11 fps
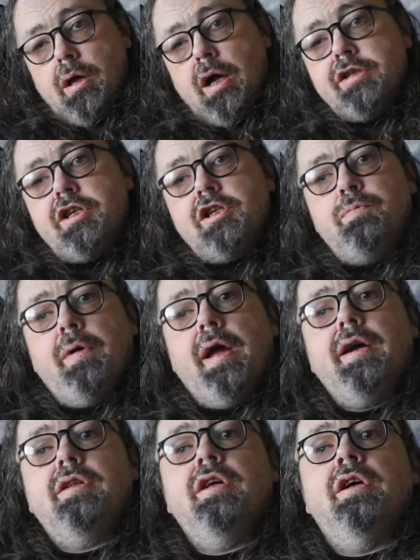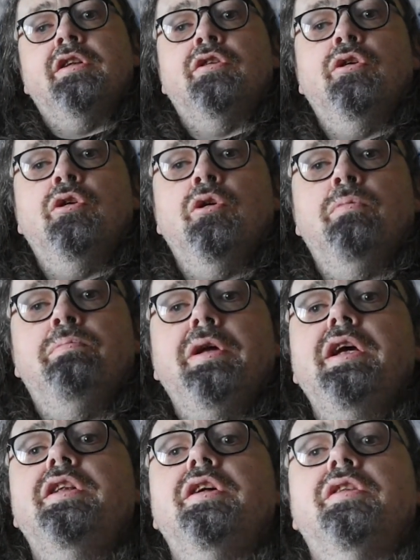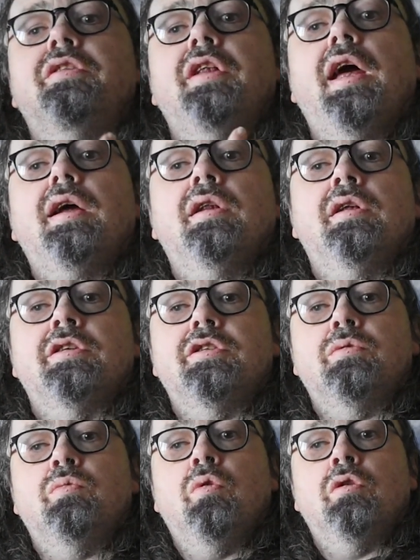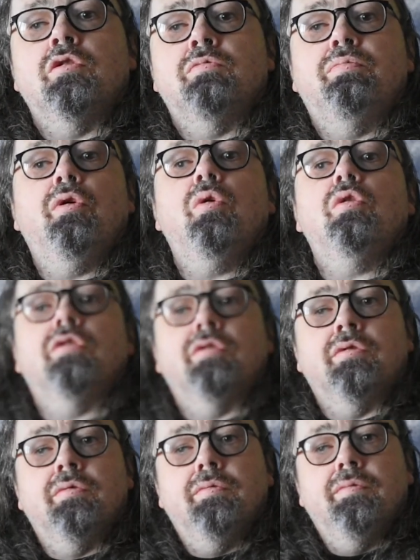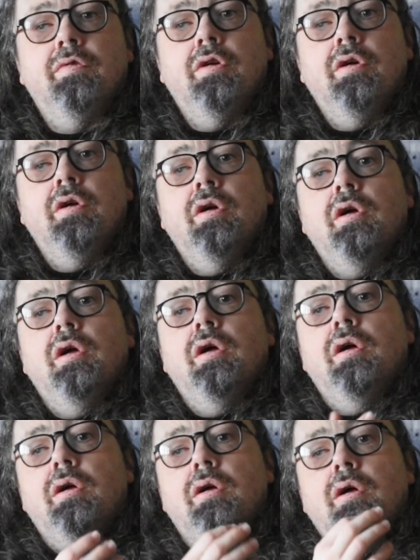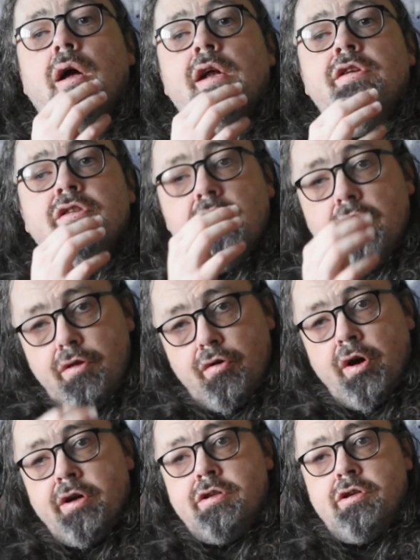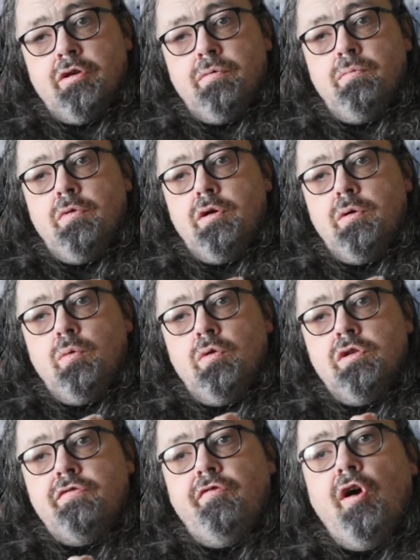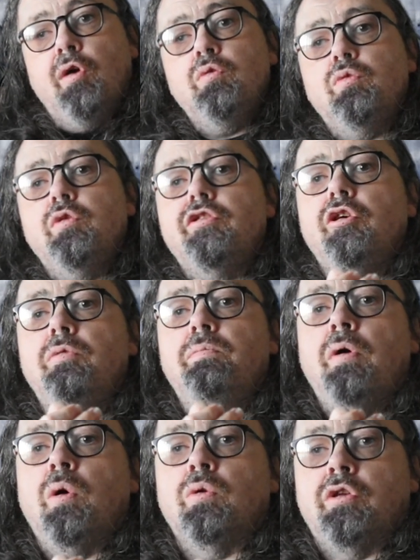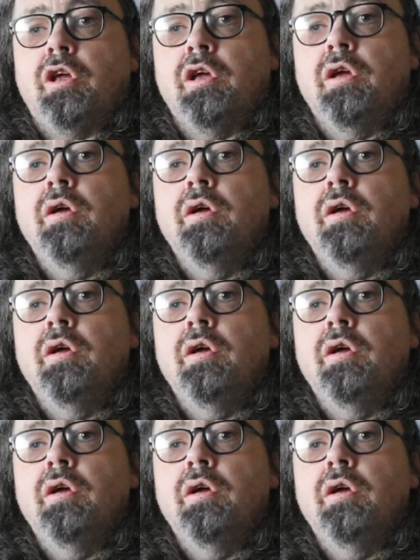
As expected, her beaded necklace was broken, and another item was found with her body